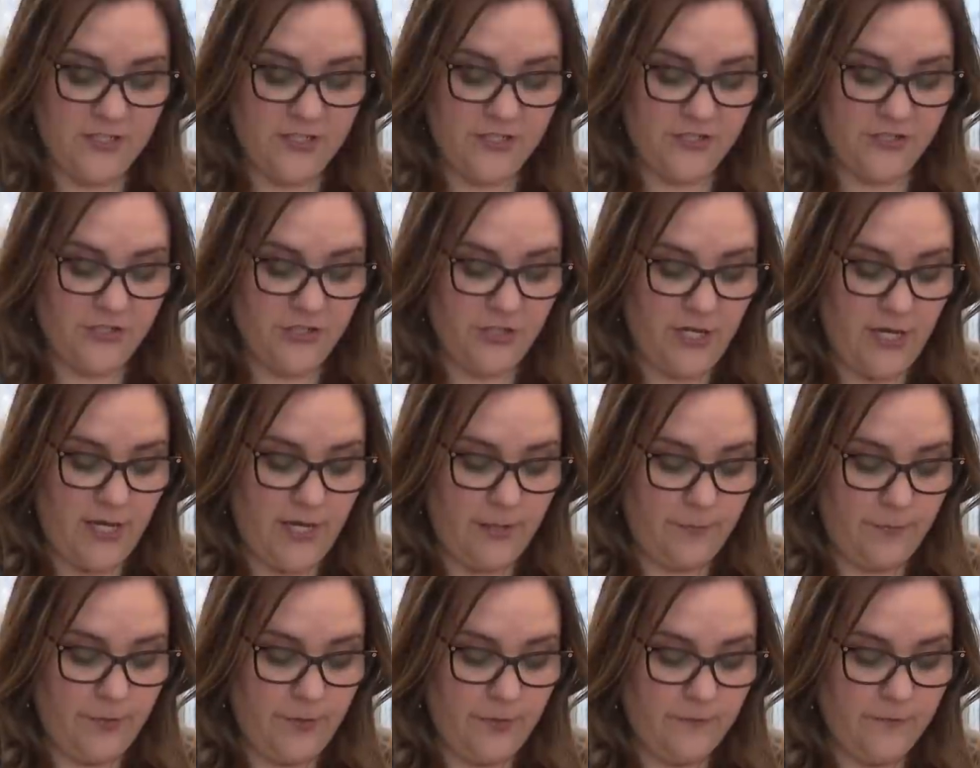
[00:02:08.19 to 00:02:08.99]
stood
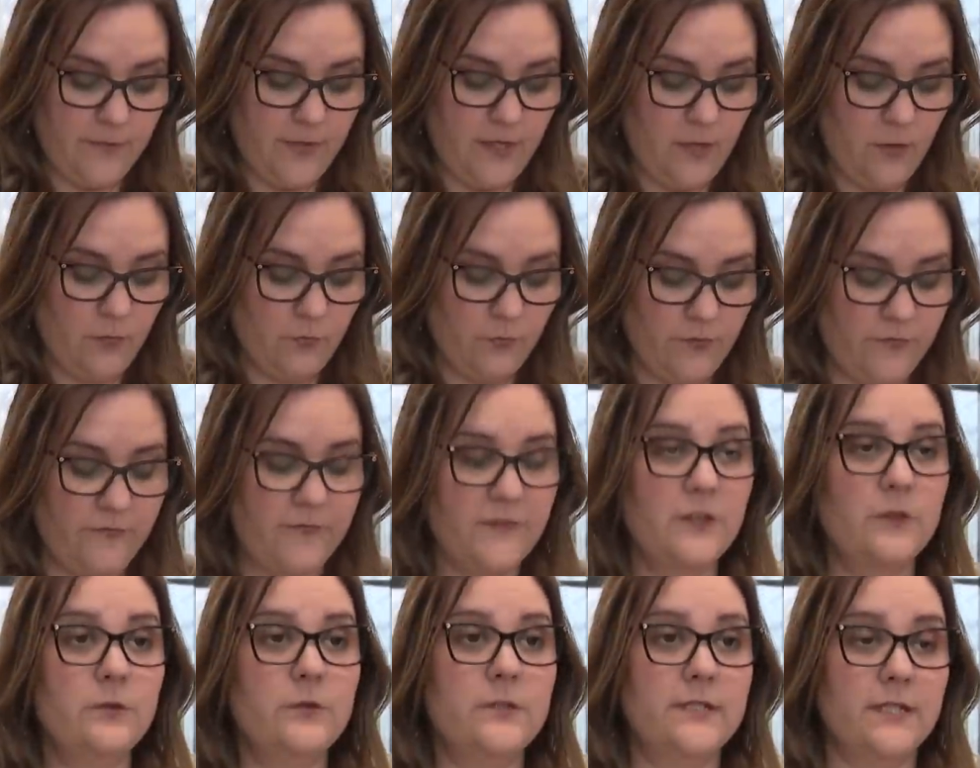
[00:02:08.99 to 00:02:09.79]
up,
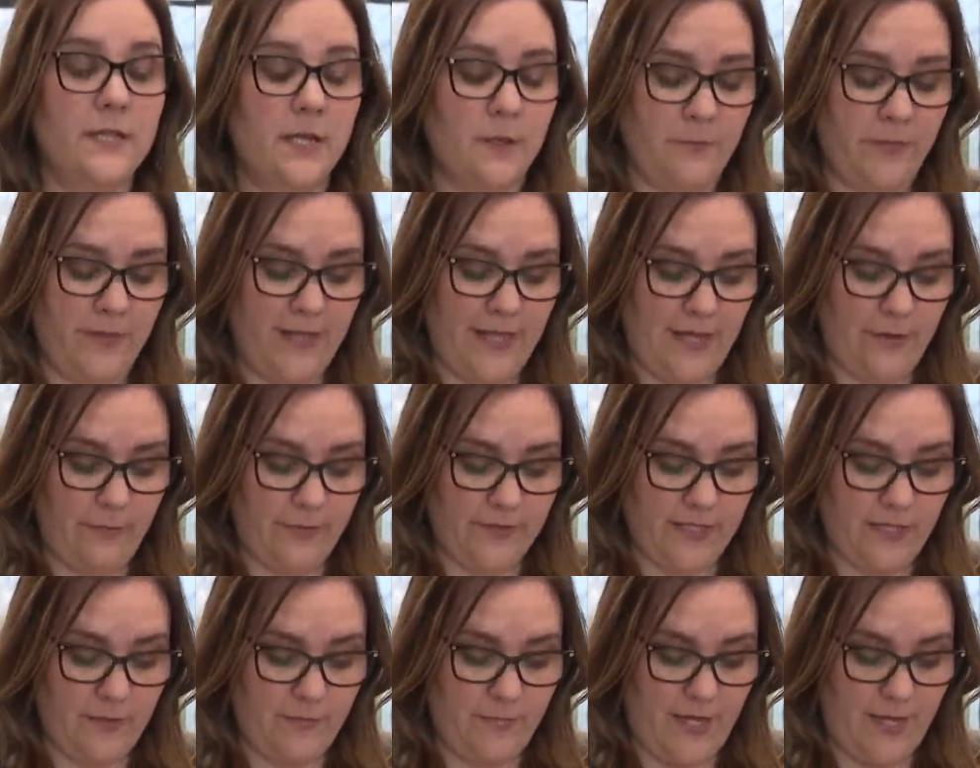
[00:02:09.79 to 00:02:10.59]
refused to comply
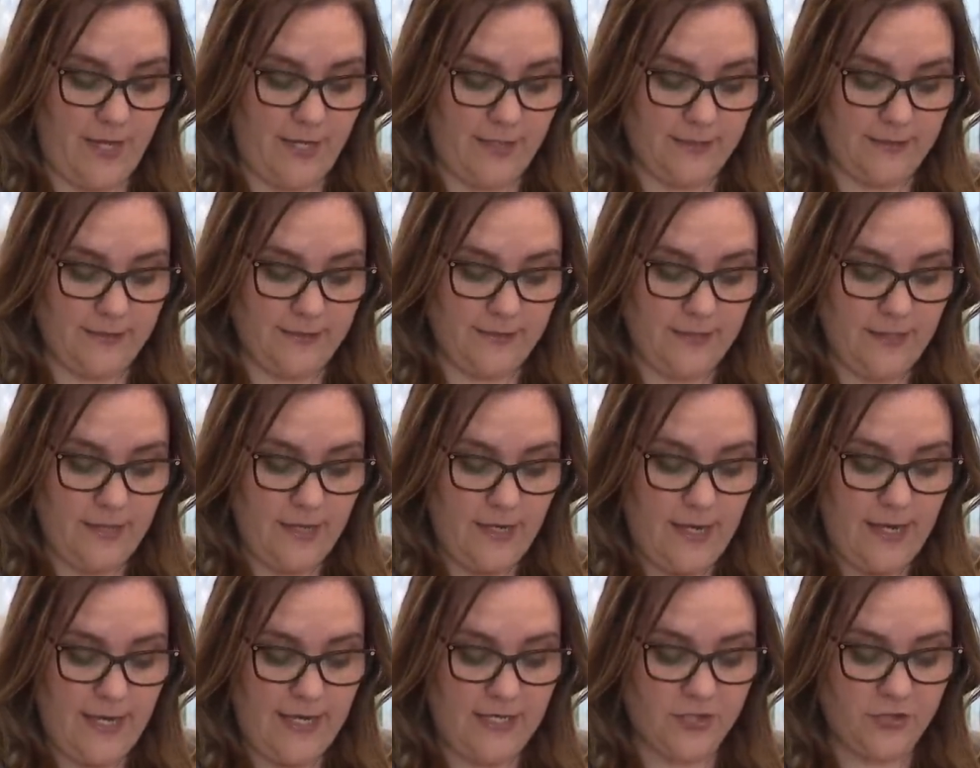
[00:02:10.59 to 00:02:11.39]
with commands,
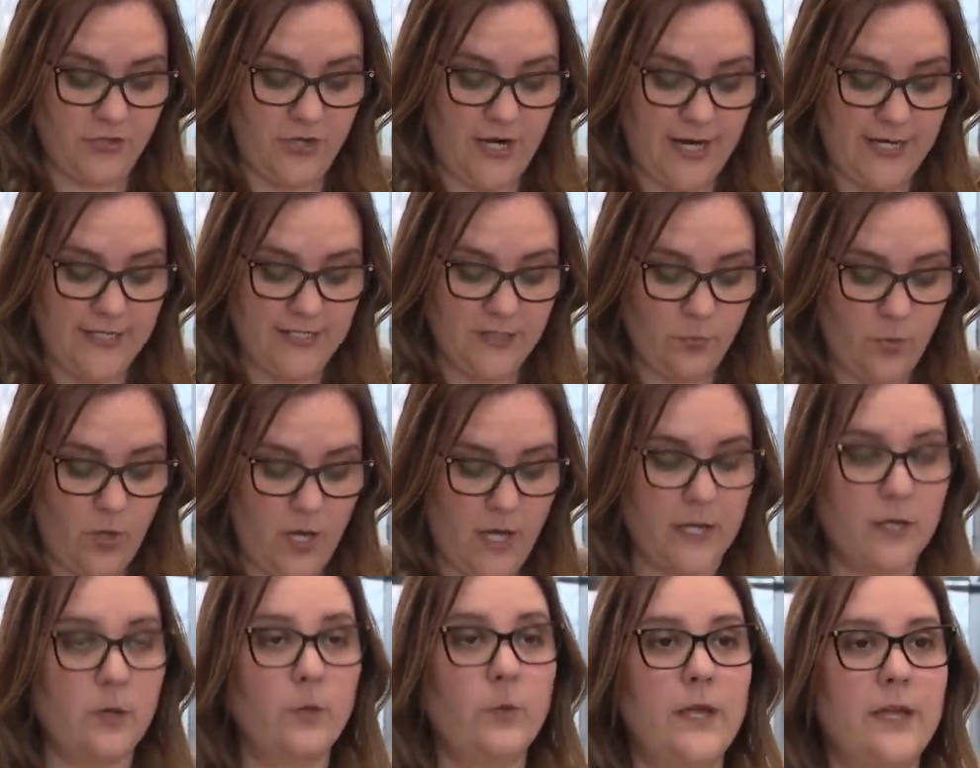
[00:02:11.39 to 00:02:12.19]
and tried to
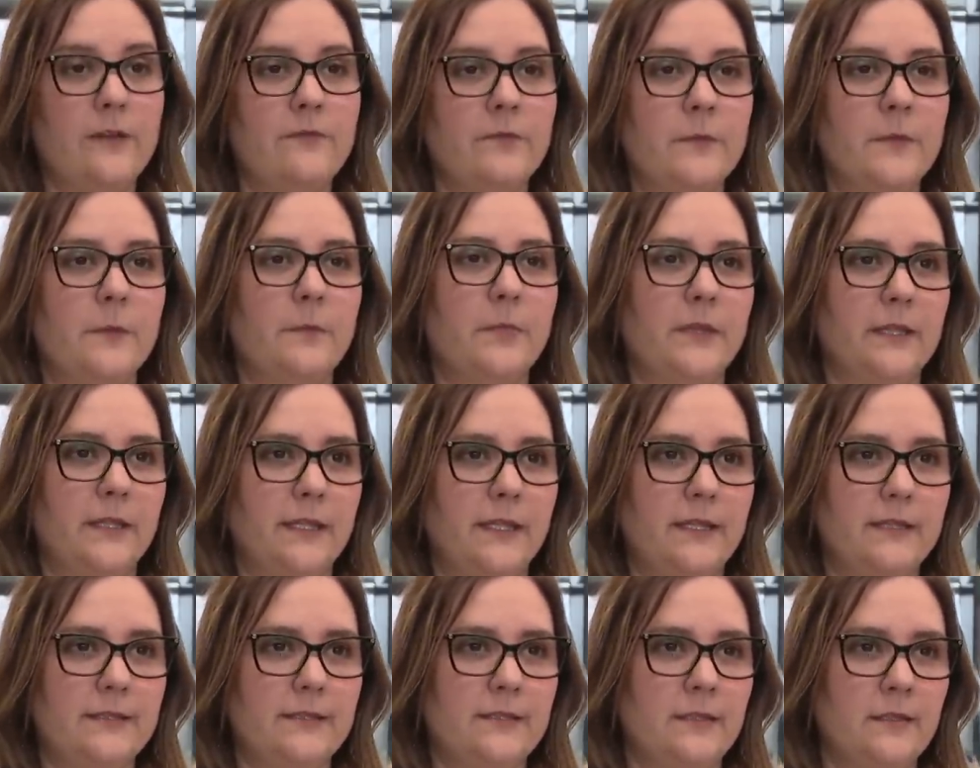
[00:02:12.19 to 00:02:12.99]
walk away from the
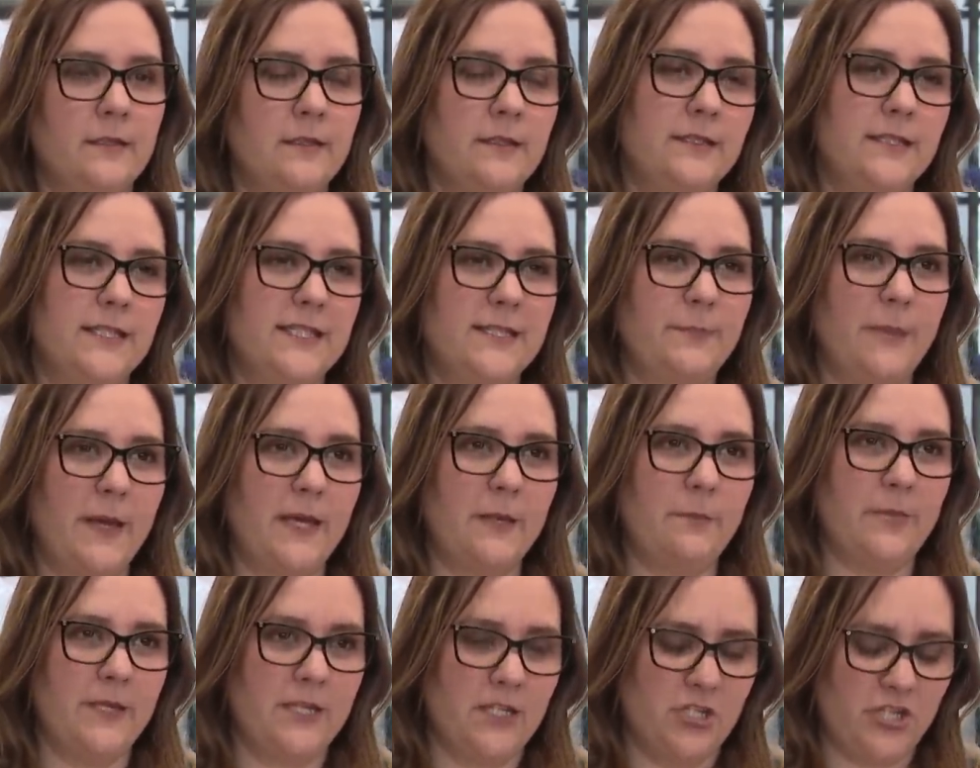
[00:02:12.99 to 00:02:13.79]
police
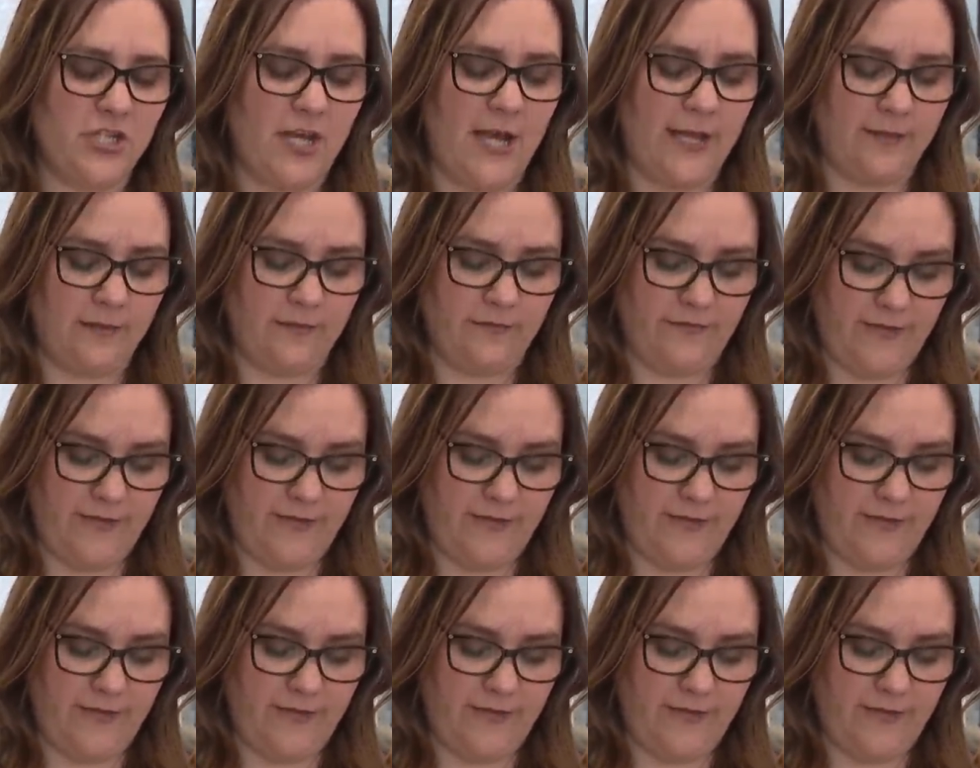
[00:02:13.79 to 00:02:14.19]
despite being shot in the